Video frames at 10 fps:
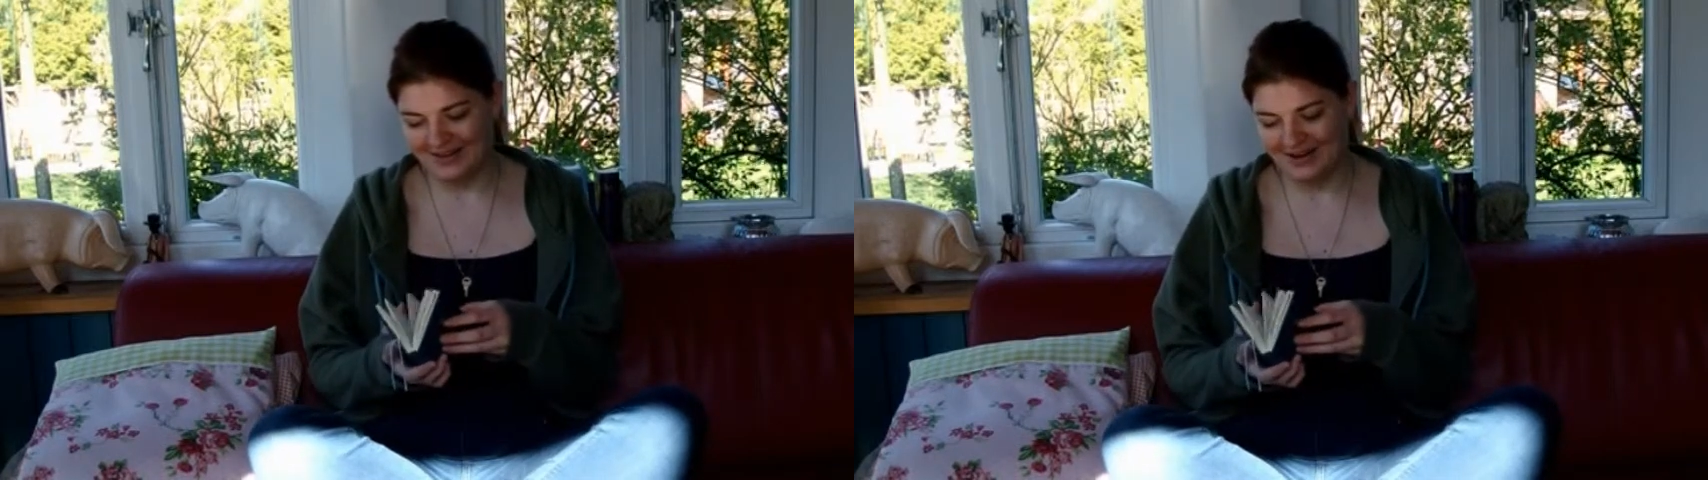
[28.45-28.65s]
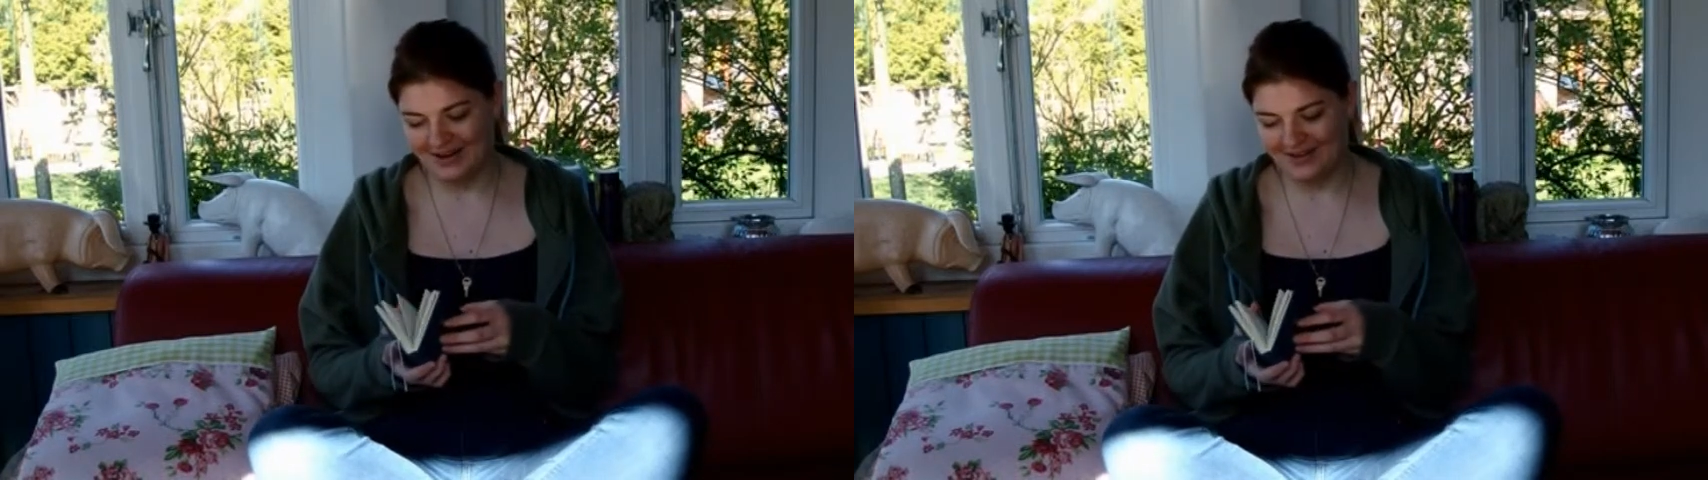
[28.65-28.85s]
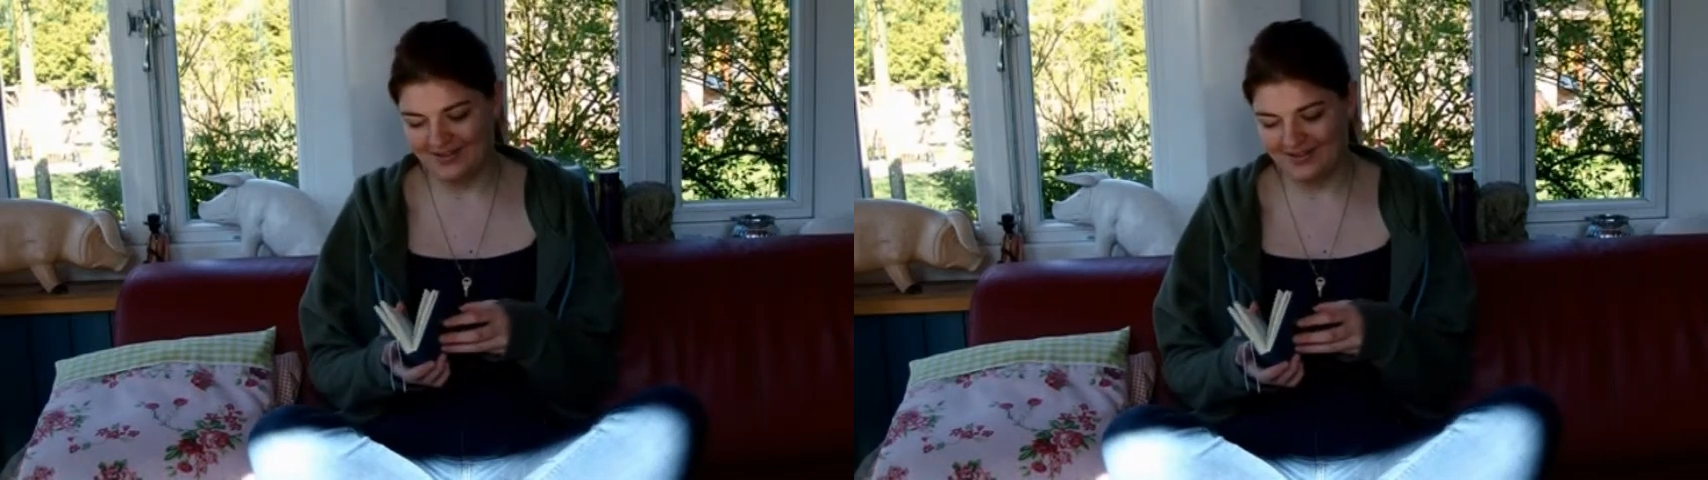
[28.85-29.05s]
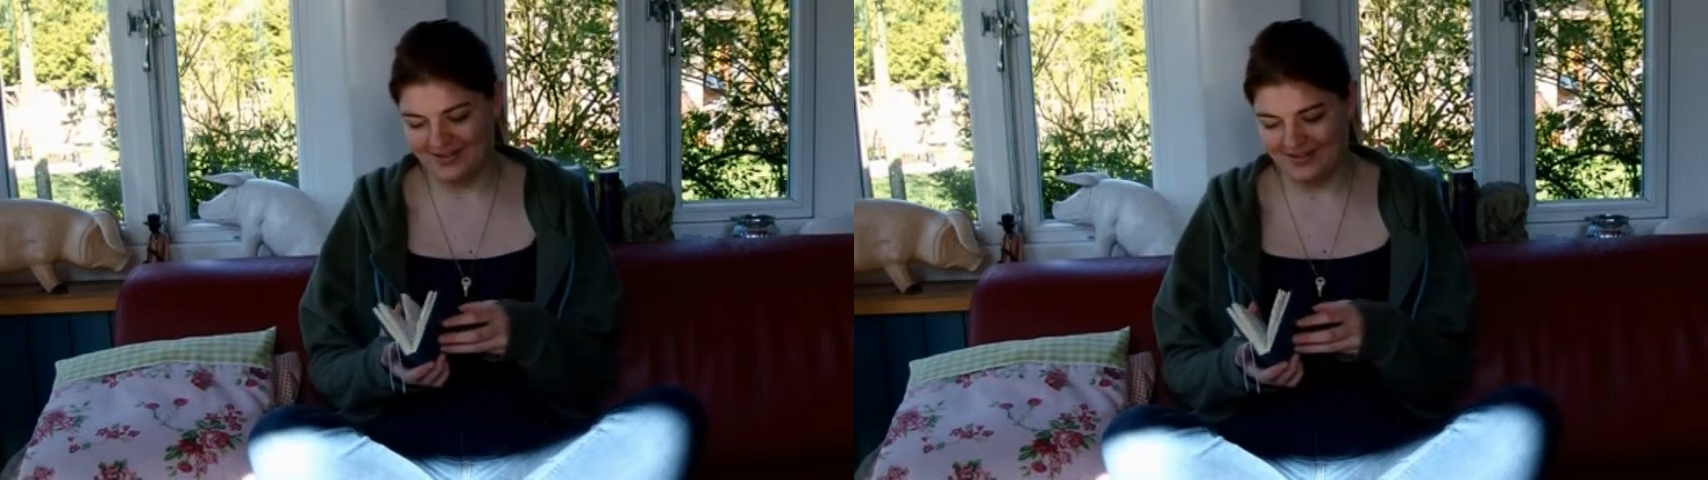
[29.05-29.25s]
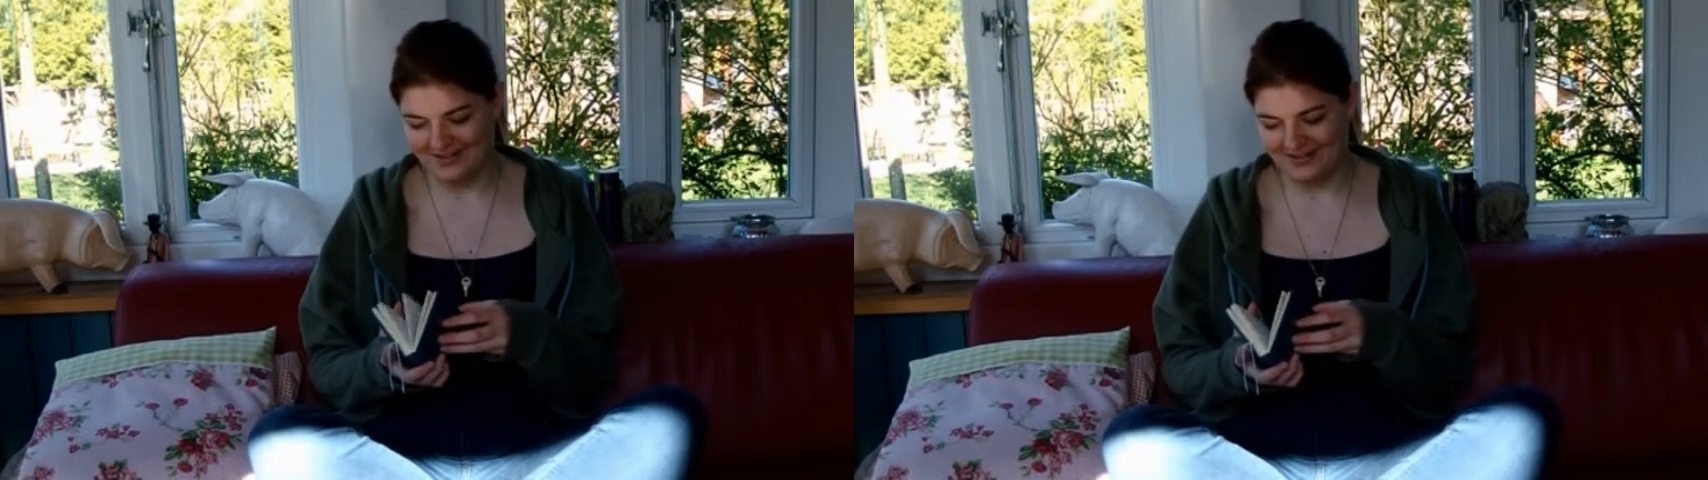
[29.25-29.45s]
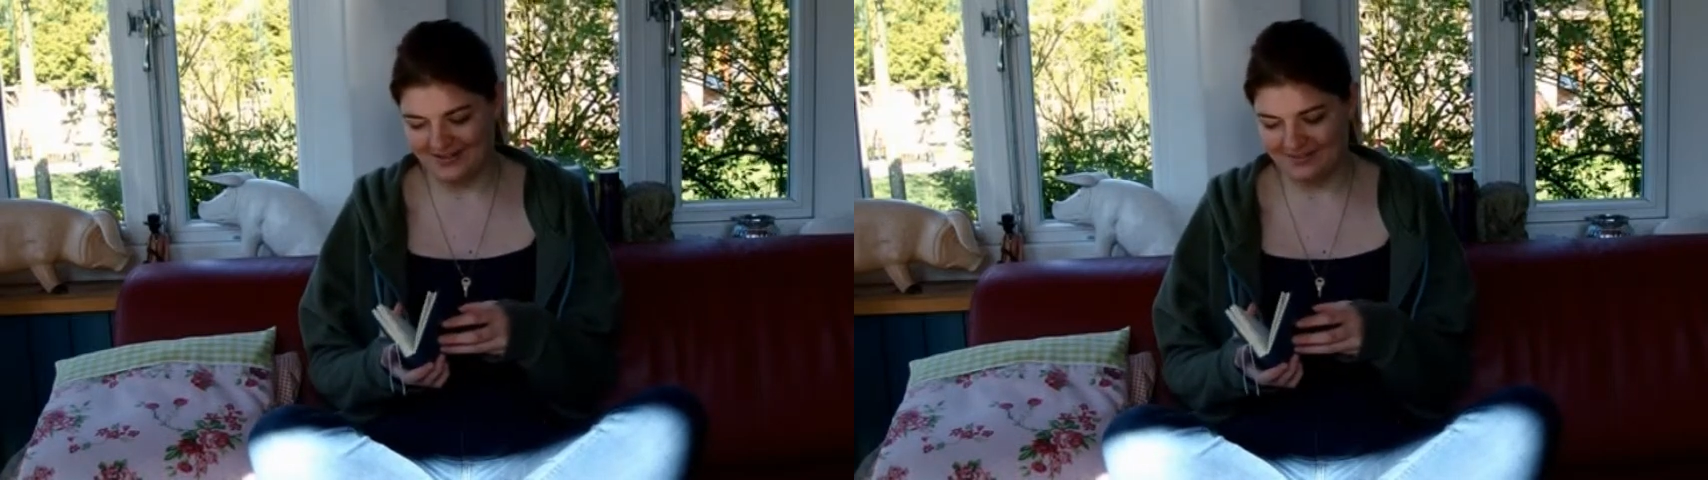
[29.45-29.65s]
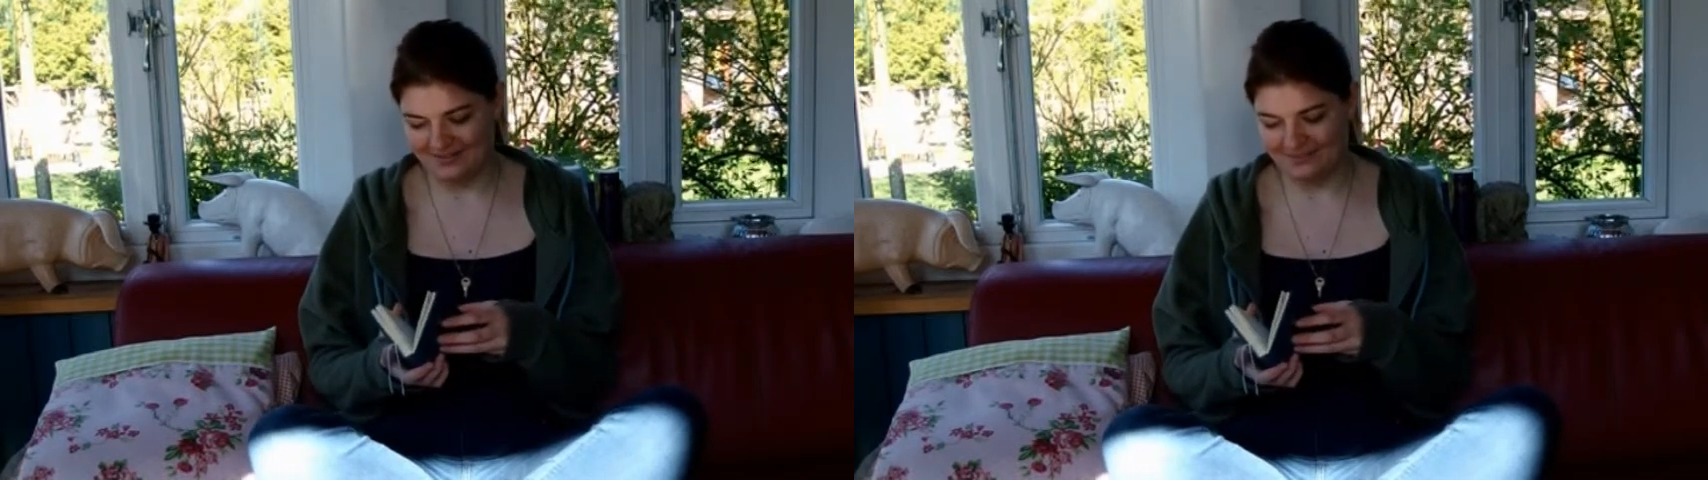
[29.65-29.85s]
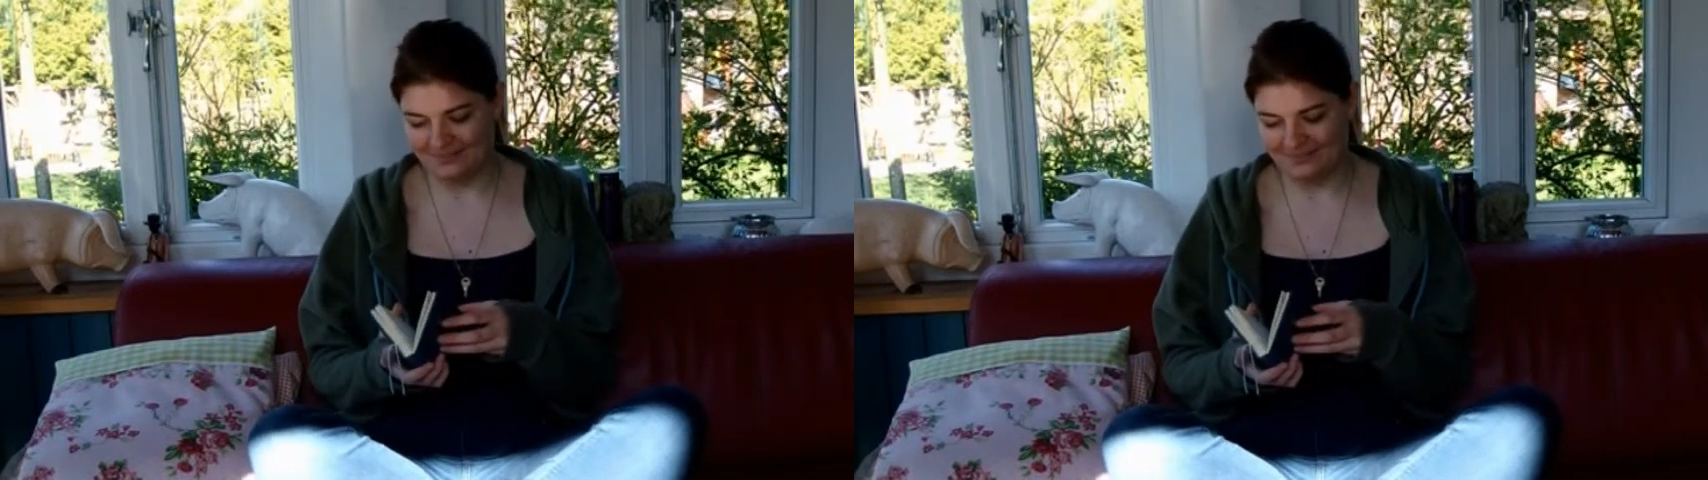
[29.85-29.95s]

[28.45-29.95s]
are lost in this.